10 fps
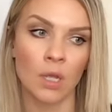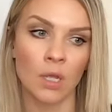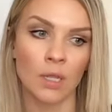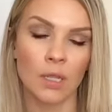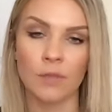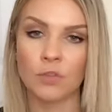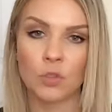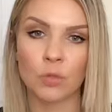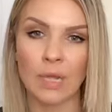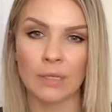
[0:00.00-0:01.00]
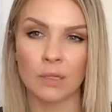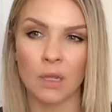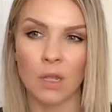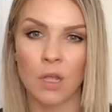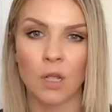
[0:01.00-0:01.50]
gives you that
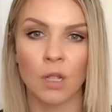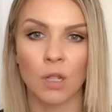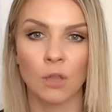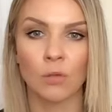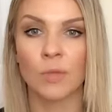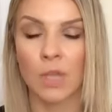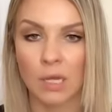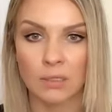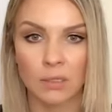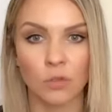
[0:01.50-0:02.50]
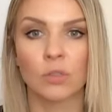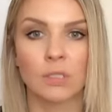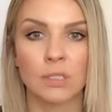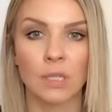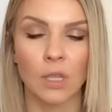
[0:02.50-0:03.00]
luminosity to
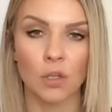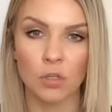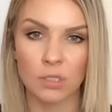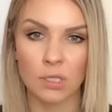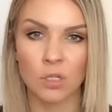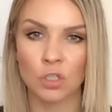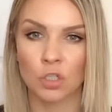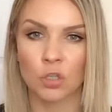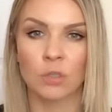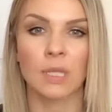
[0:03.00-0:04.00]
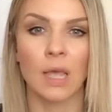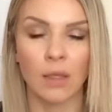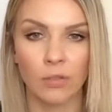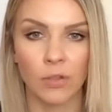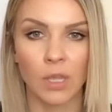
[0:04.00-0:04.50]
the skin. Your skin just looks
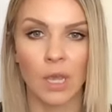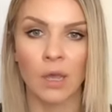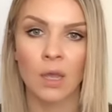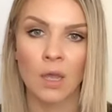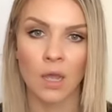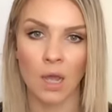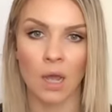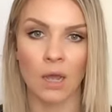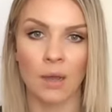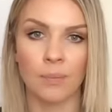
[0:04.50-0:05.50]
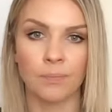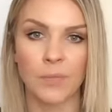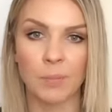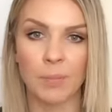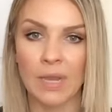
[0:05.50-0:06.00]
healthier.
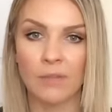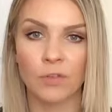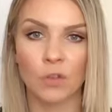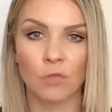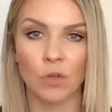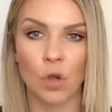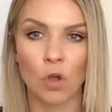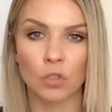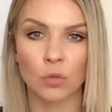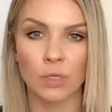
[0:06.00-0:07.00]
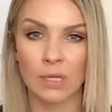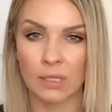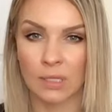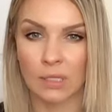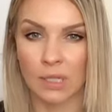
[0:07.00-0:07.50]
The benefit of it also
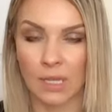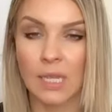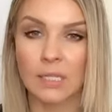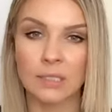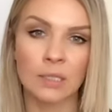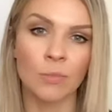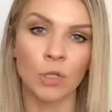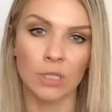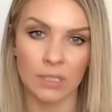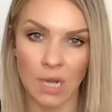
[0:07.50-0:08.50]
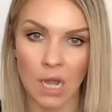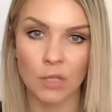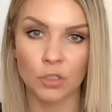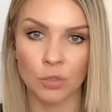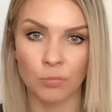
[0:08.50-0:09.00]
that the heat stimulates
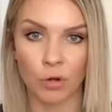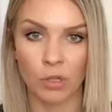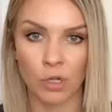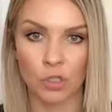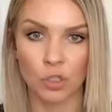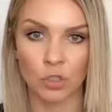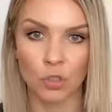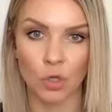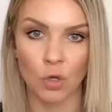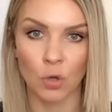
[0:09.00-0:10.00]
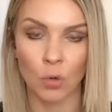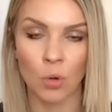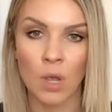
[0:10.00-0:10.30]
collagen production, so